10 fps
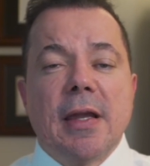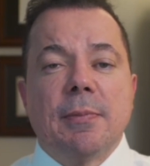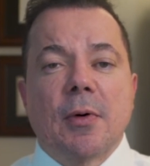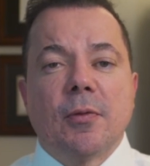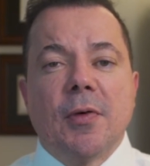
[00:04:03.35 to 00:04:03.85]
a
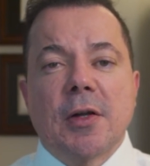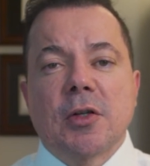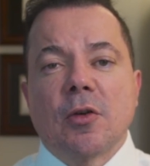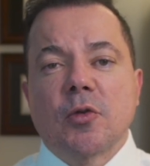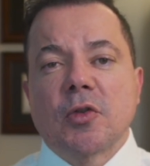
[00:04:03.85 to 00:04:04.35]

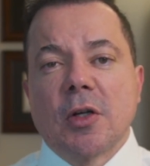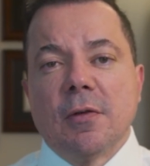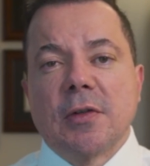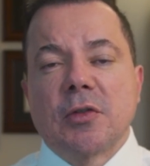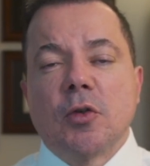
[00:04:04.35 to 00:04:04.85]
professional
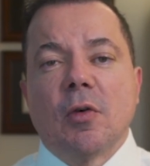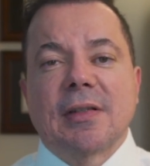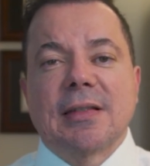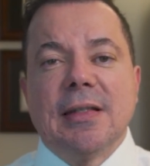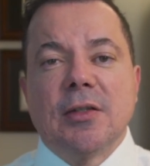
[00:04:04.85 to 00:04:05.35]
service to
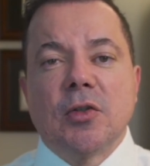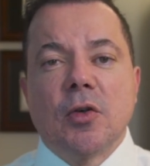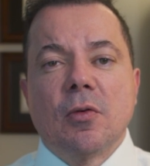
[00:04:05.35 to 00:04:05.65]
assist